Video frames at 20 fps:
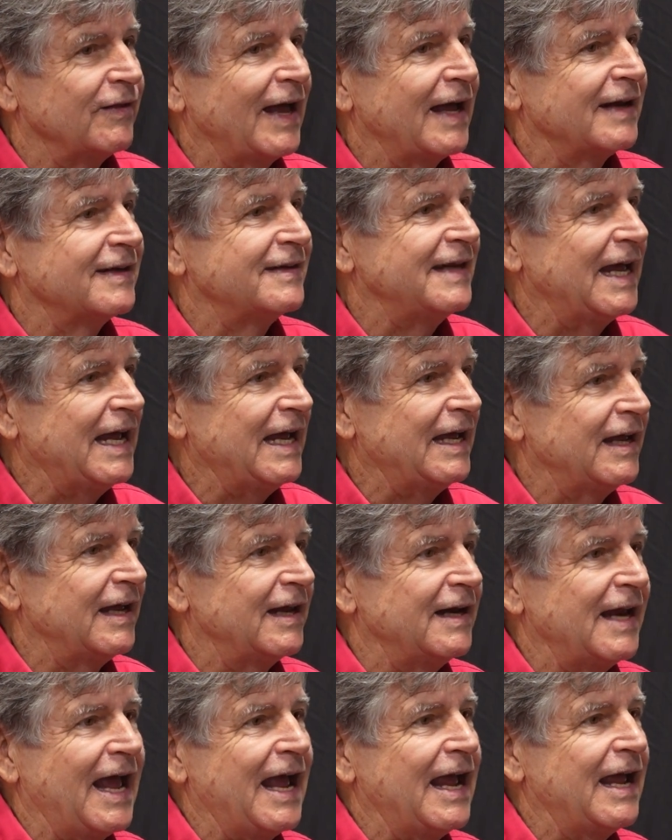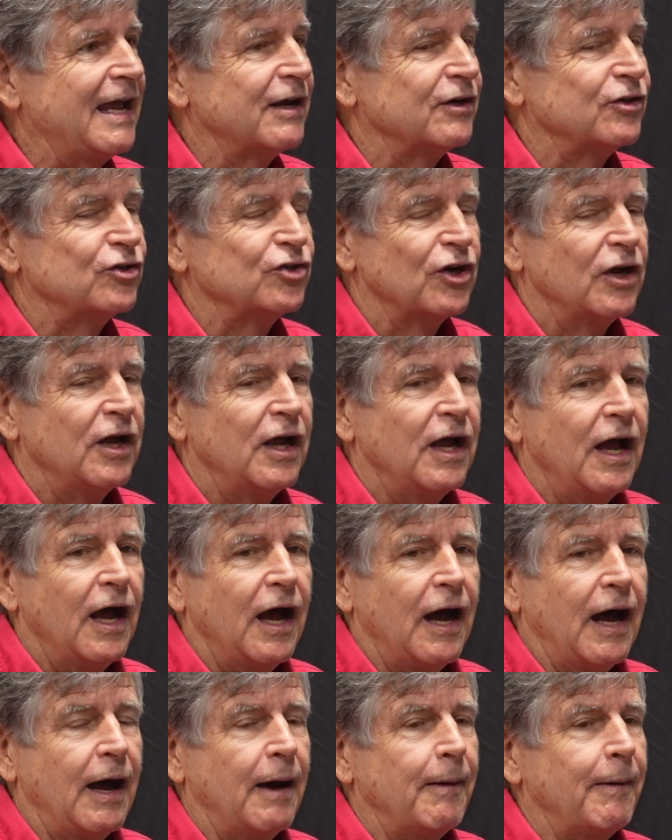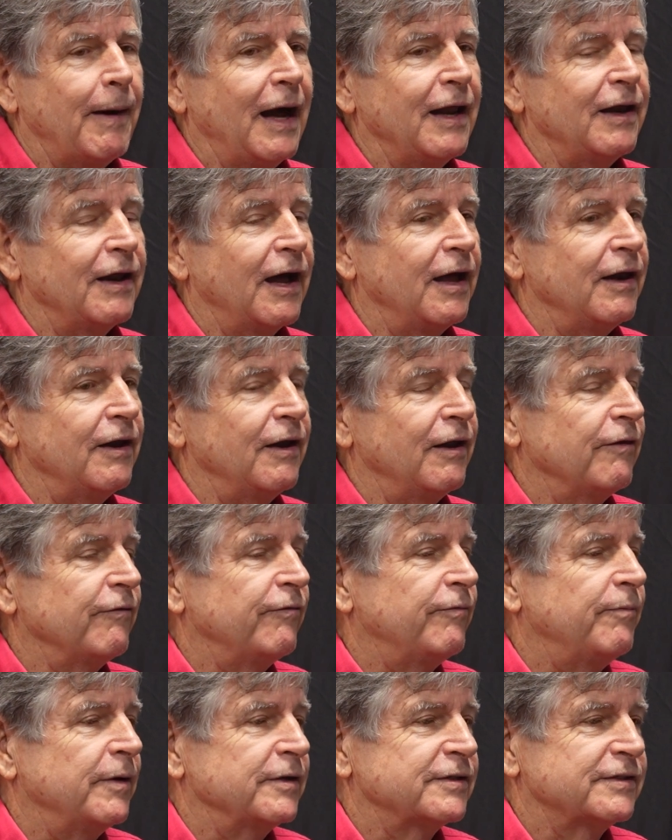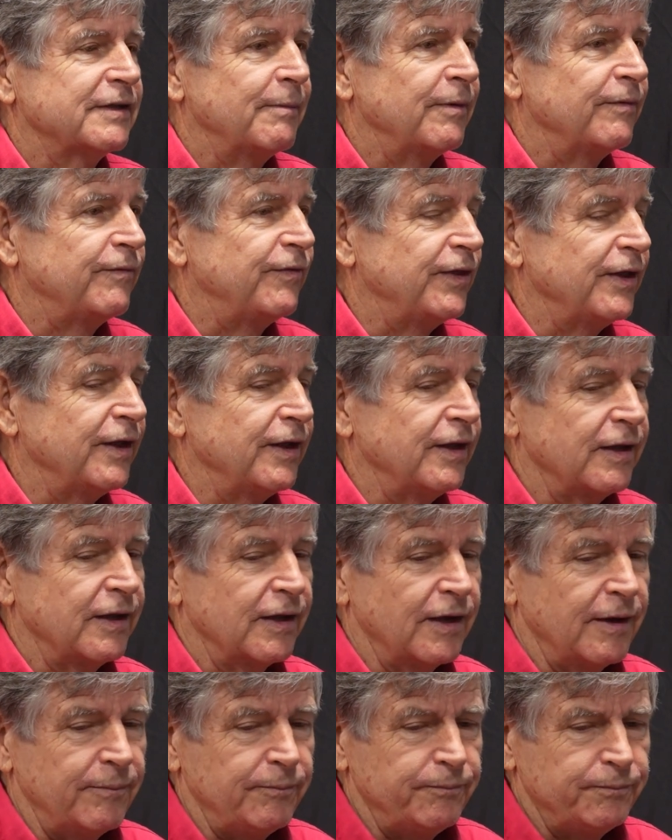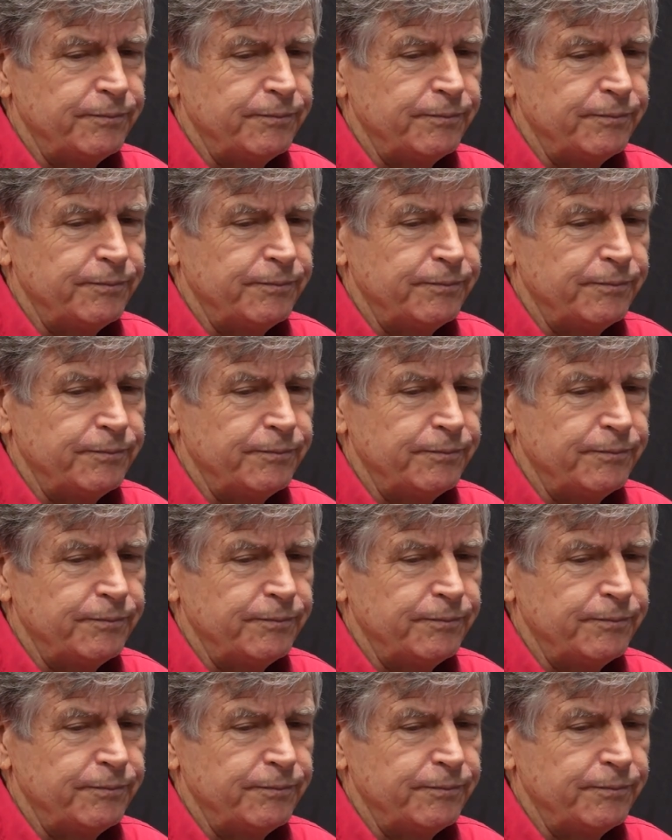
that day and age. I love some of the